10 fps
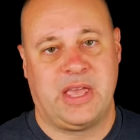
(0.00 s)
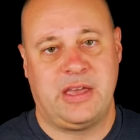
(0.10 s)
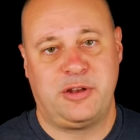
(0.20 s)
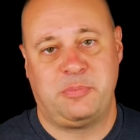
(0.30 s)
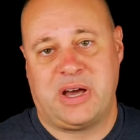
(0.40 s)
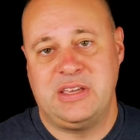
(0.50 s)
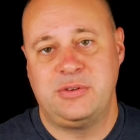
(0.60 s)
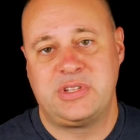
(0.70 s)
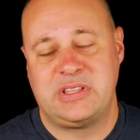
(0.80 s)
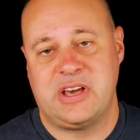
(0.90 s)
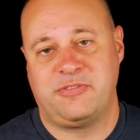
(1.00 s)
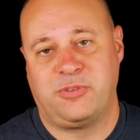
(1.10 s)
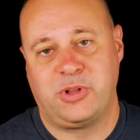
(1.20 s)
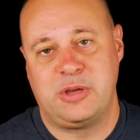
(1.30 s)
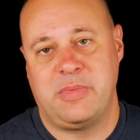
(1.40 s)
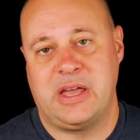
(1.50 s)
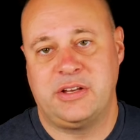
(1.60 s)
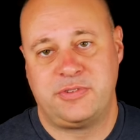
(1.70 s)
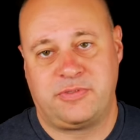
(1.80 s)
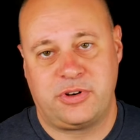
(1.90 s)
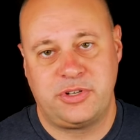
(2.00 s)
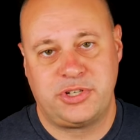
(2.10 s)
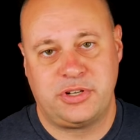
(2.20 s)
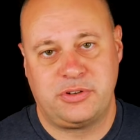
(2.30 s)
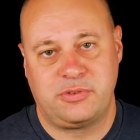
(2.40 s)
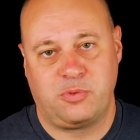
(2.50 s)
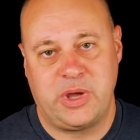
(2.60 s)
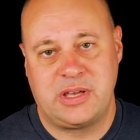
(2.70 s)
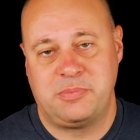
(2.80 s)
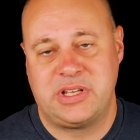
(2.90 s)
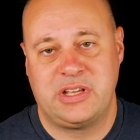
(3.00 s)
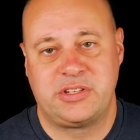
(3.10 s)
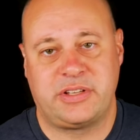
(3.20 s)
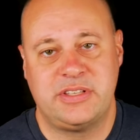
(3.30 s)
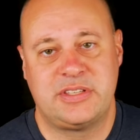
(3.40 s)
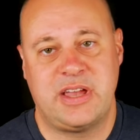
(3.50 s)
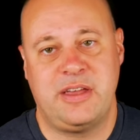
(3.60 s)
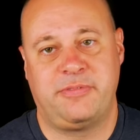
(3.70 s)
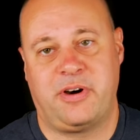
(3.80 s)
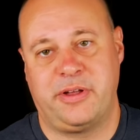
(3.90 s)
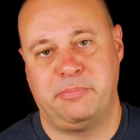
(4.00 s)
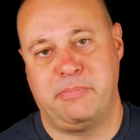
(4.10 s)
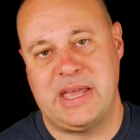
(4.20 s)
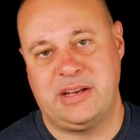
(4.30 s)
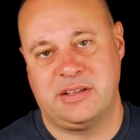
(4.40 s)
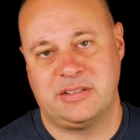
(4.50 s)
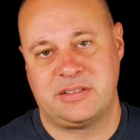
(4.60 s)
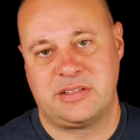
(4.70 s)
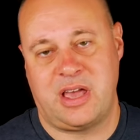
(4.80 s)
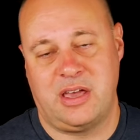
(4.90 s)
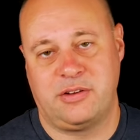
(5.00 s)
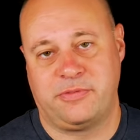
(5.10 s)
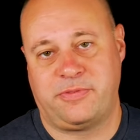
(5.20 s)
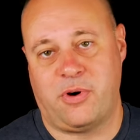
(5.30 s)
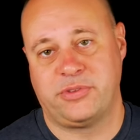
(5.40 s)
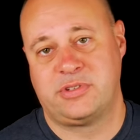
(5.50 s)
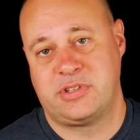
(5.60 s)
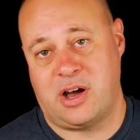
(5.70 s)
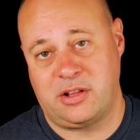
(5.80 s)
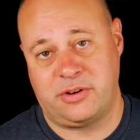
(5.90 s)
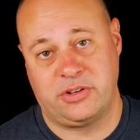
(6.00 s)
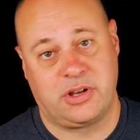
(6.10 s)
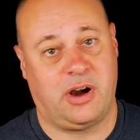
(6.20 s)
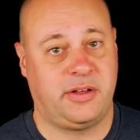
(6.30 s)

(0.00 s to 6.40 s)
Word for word: And by using that fully managed version, we can potentially save on maintenance and fault-tolerant